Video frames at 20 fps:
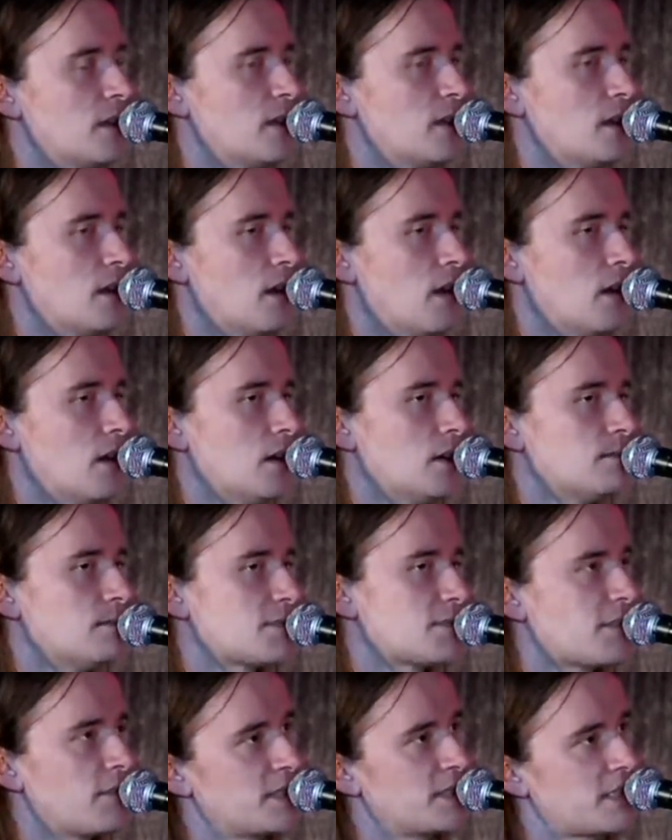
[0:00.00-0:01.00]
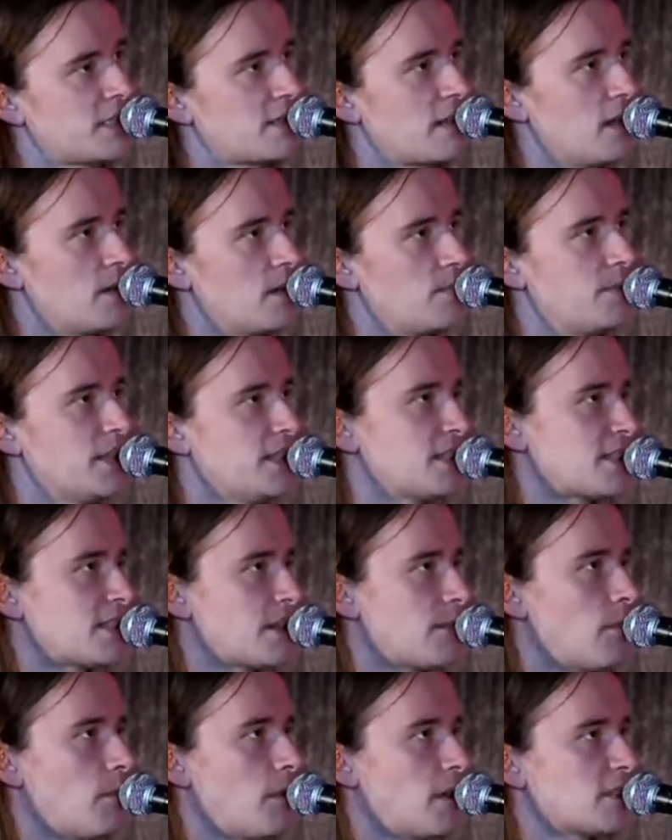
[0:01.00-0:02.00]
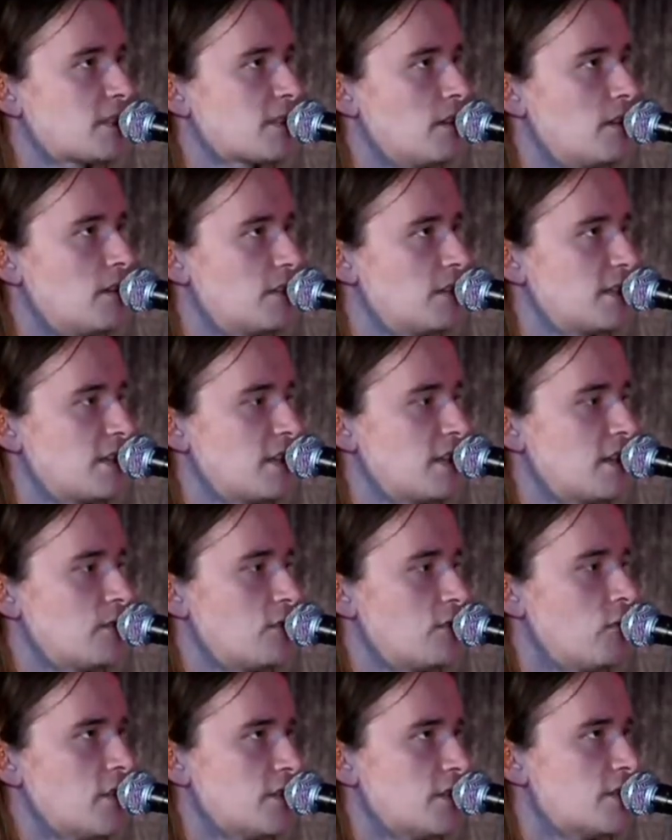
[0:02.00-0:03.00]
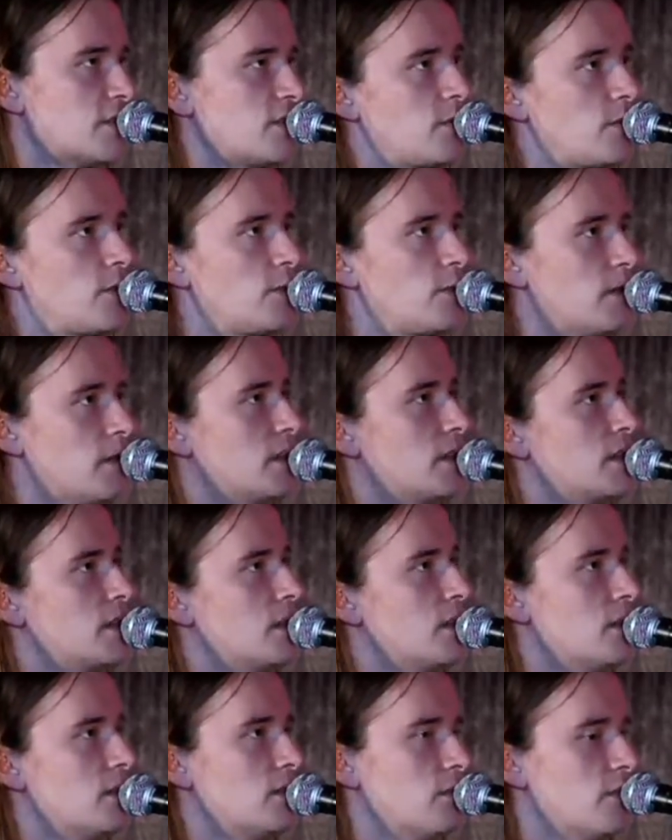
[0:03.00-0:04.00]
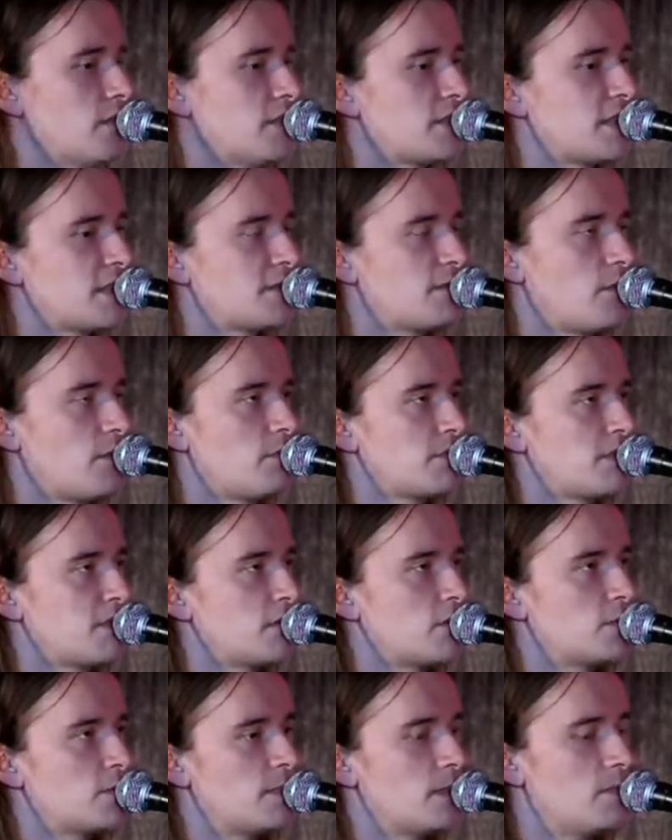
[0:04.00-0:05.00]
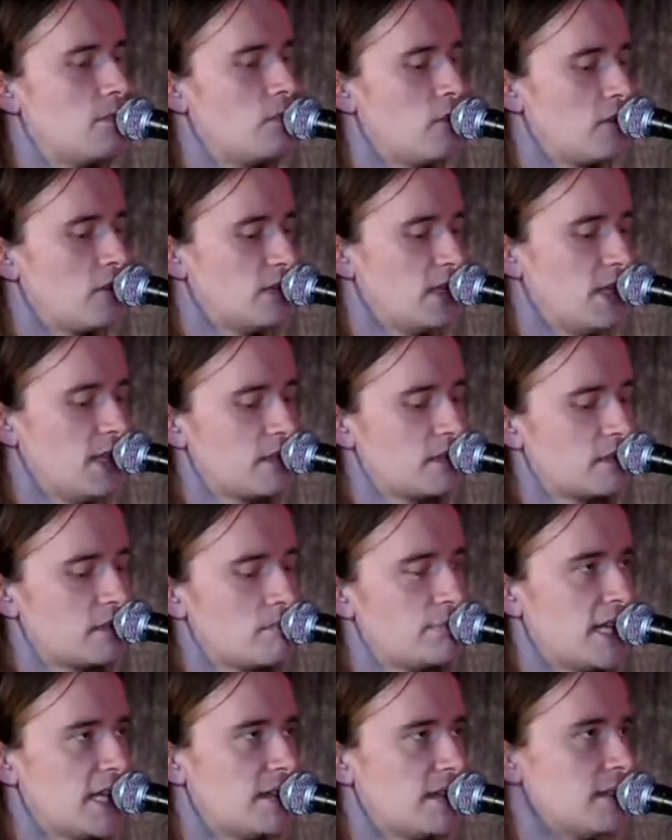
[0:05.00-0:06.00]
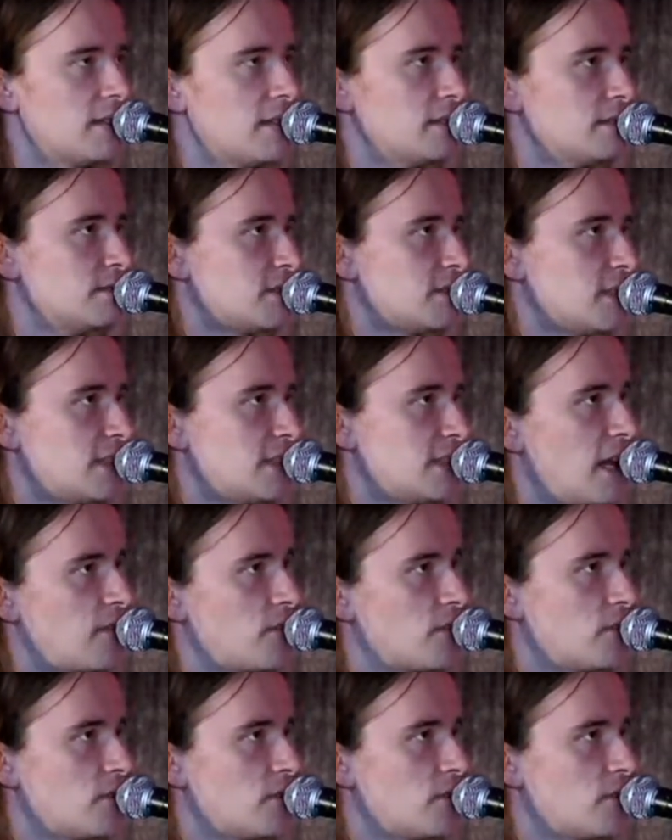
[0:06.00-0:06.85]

so I just kind of played some of my songs like 1, 2, 3. Whereas this one was a little bit more like blending together